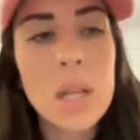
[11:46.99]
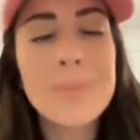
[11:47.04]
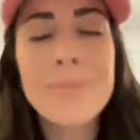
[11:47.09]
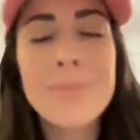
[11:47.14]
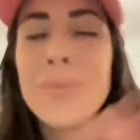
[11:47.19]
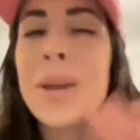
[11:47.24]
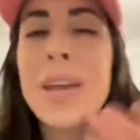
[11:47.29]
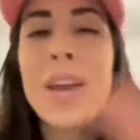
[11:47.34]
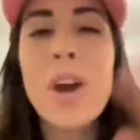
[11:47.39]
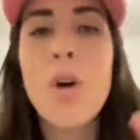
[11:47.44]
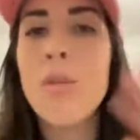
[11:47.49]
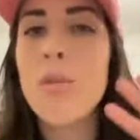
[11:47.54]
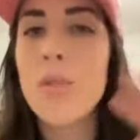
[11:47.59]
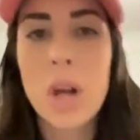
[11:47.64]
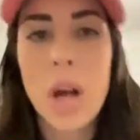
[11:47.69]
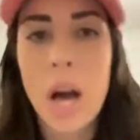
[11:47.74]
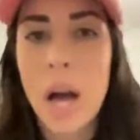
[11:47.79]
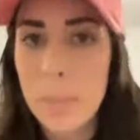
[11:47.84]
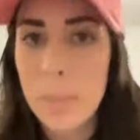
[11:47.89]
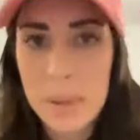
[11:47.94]
we
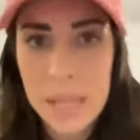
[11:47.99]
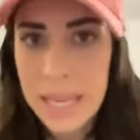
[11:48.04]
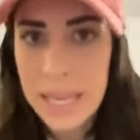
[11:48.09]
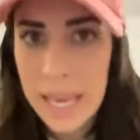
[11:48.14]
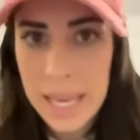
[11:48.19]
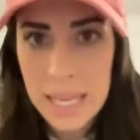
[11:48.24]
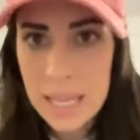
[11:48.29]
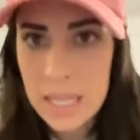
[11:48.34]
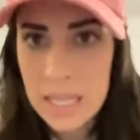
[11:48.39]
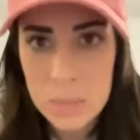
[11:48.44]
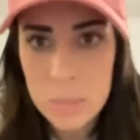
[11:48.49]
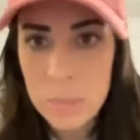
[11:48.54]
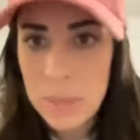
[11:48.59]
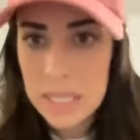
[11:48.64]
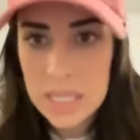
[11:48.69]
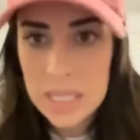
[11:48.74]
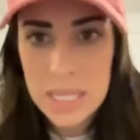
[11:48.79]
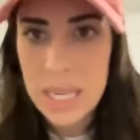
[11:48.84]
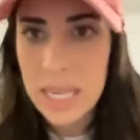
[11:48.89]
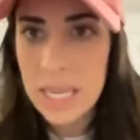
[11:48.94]
overcomplicate this
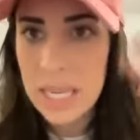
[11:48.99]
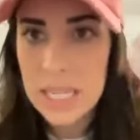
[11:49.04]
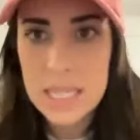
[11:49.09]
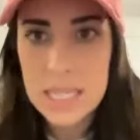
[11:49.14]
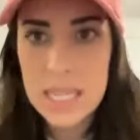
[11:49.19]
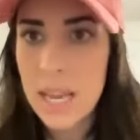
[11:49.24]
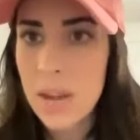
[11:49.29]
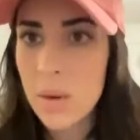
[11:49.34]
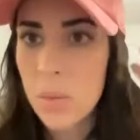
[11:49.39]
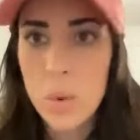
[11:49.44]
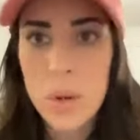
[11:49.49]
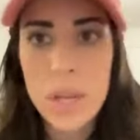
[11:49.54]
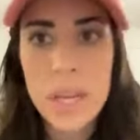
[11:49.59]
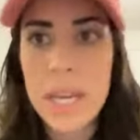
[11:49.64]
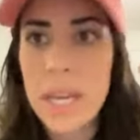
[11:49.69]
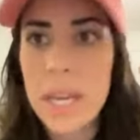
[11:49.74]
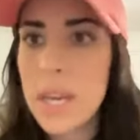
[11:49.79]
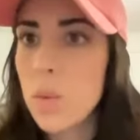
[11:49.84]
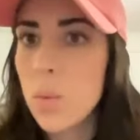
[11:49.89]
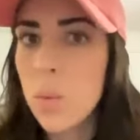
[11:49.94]
business and
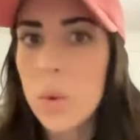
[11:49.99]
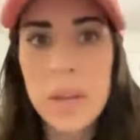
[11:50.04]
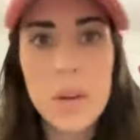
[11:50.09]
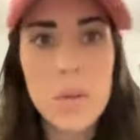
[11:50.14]
we